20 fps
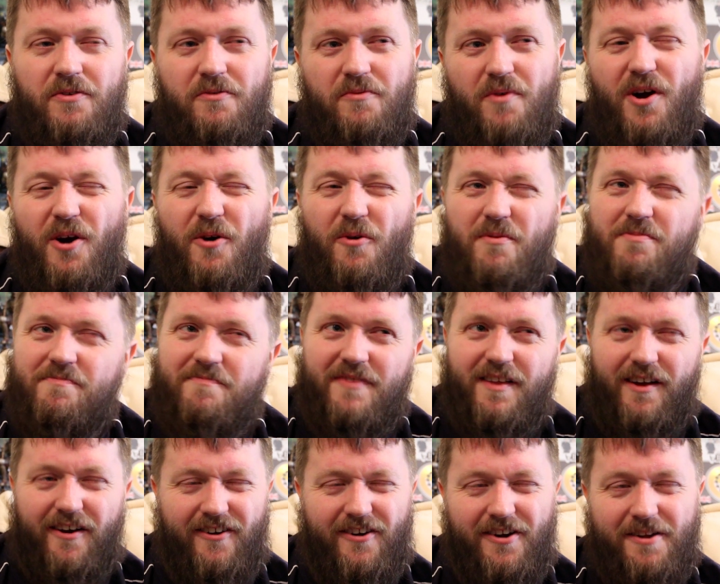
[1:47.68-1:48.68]
Well,
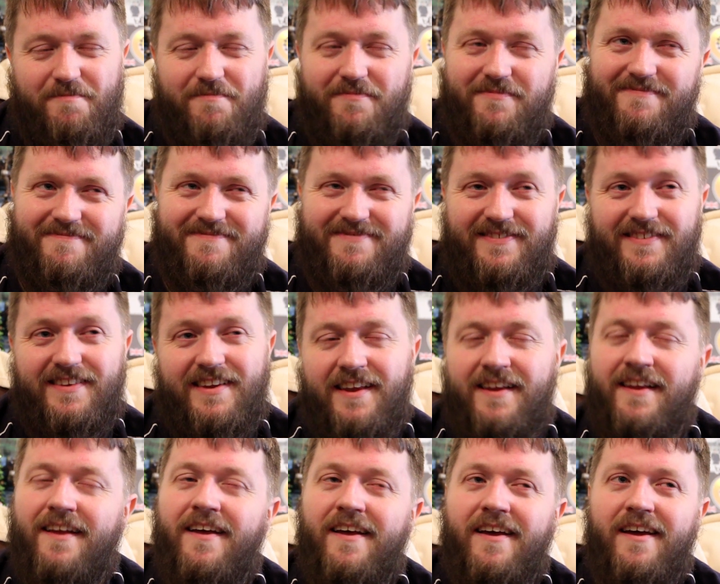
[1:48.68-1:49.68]
no.
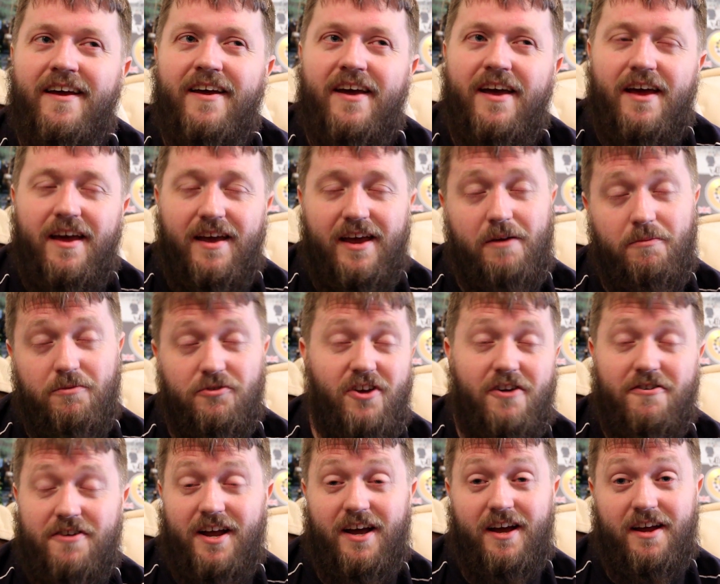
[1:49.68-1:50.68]
It was
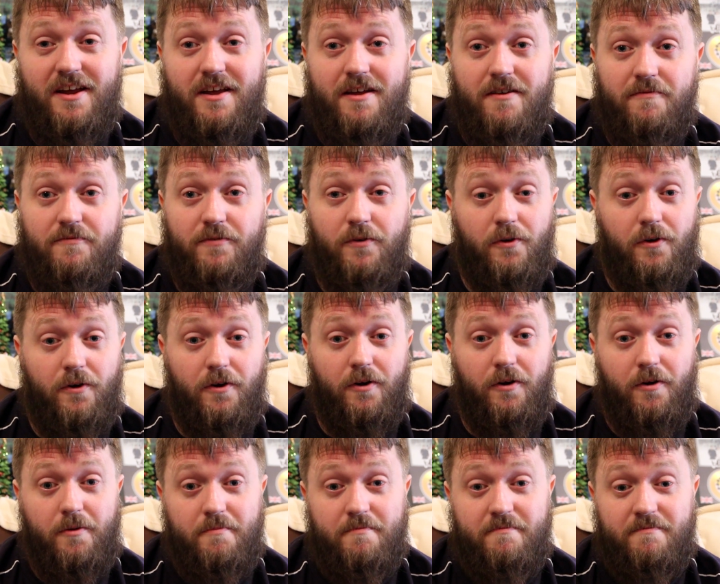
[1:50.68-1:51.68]
okay
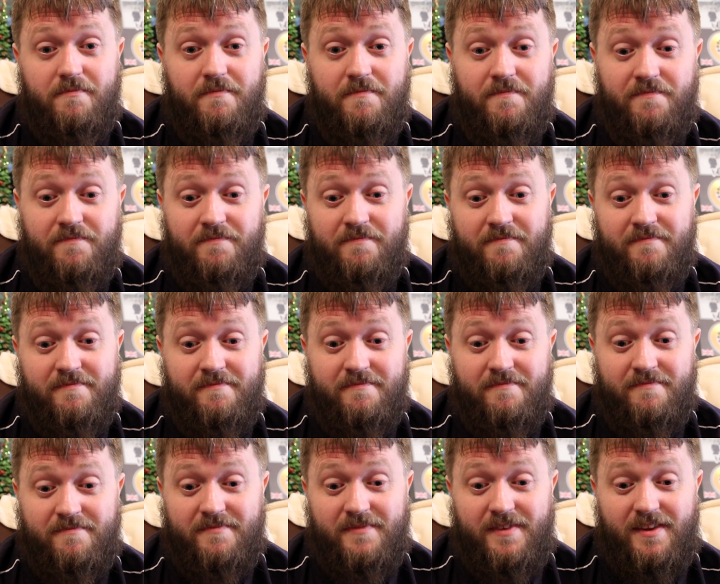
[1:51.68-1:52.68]
for,
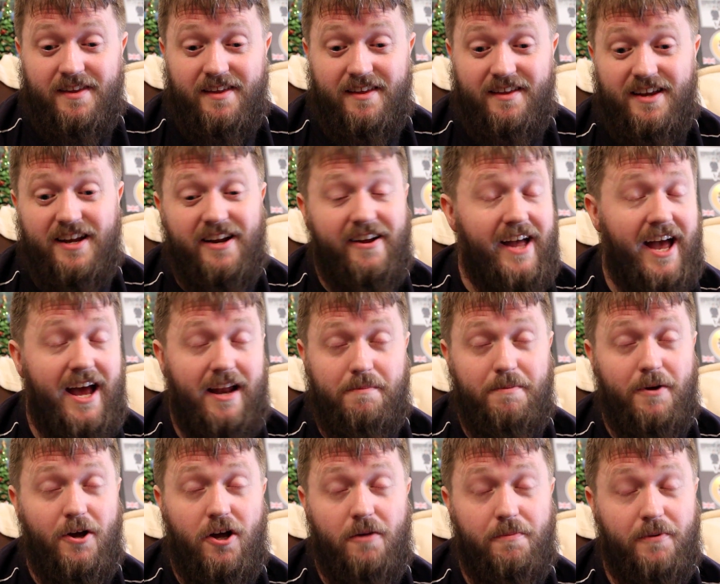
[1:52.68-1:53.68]
it had a
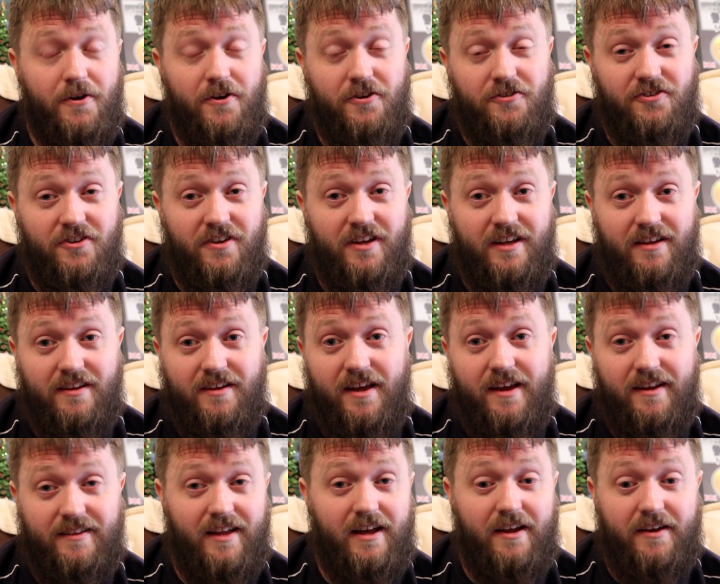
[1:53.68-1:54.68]
purpose and
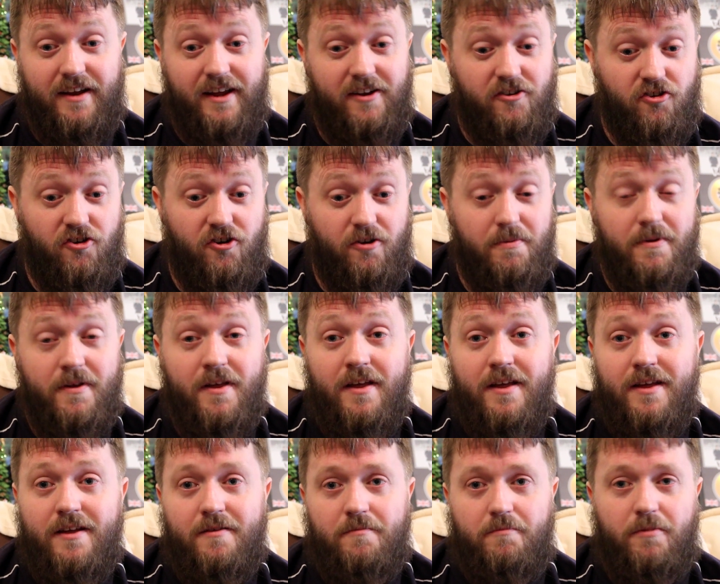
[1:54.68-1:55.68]
it done that job,
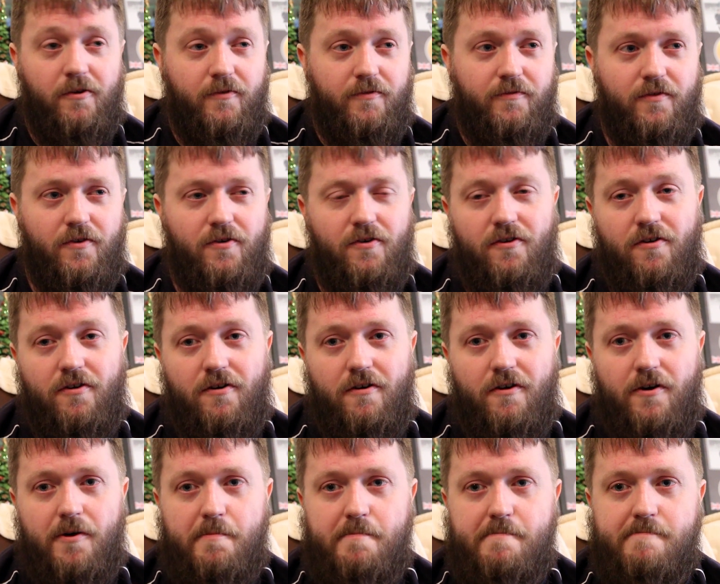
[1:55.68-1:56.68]
but
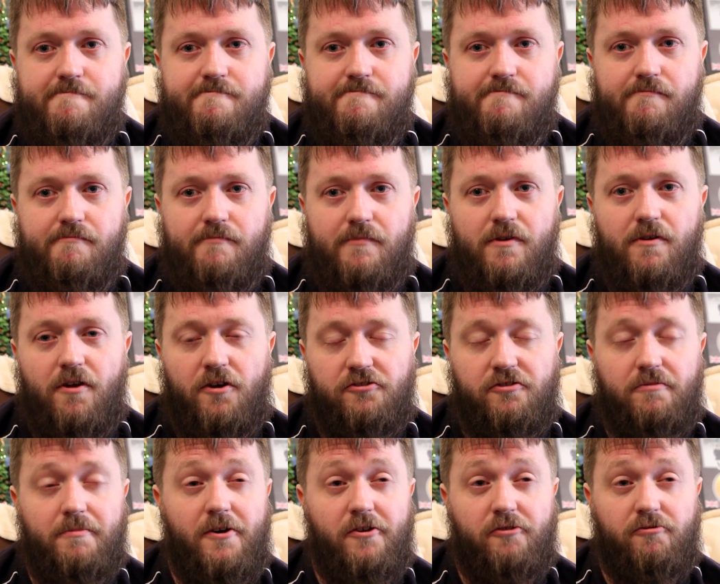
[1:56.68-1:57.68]
for
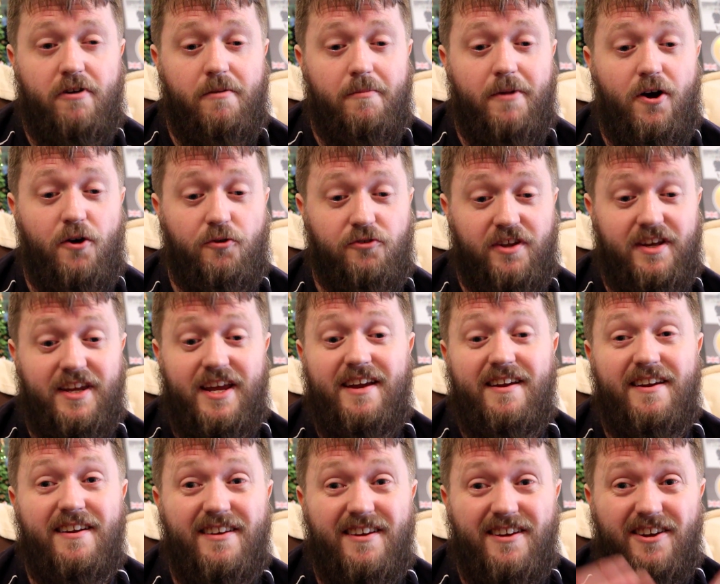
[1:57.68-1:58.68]
lots of motorway miles it
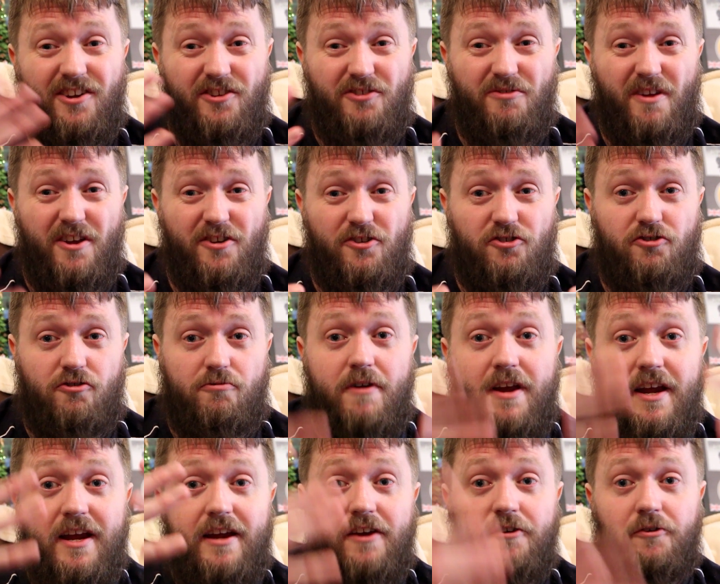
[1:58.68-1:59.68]
needed a
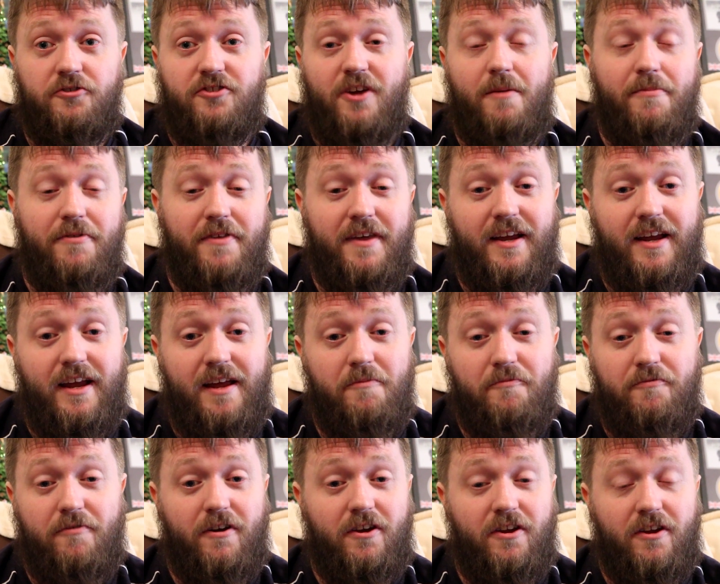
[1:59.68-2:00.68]
screen or something
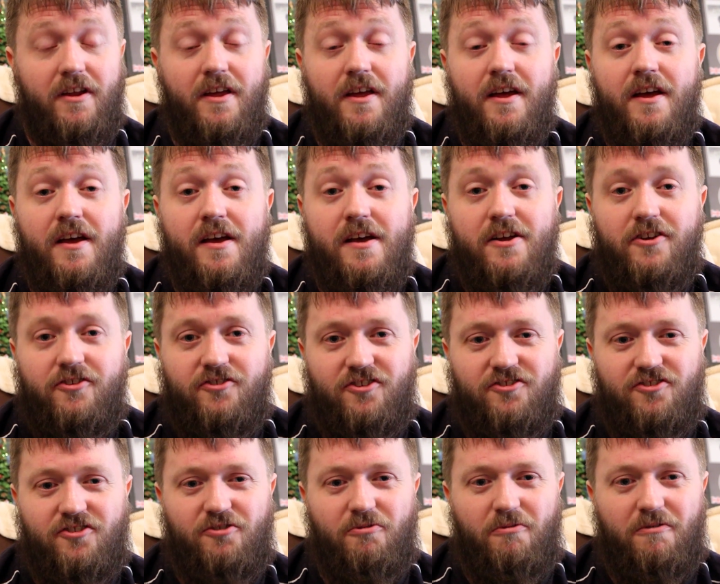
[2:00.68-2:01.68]
in front,
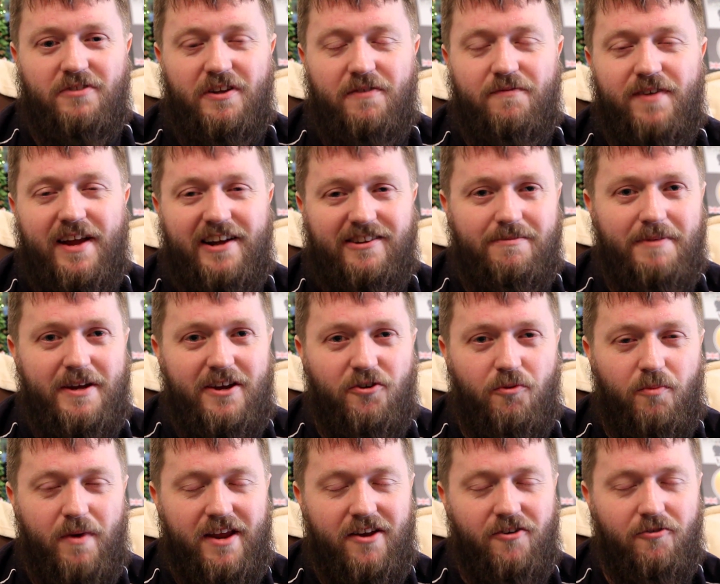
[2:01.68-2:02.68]
just sort of deflect a bit of
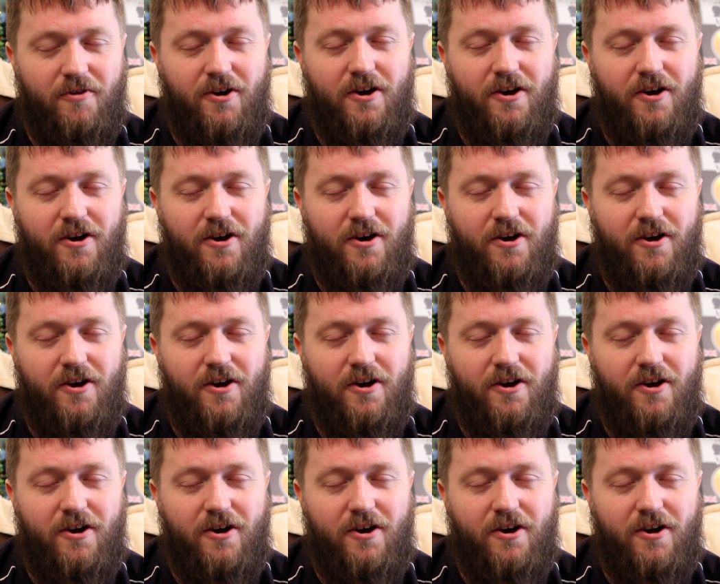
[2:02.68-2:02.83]
the wind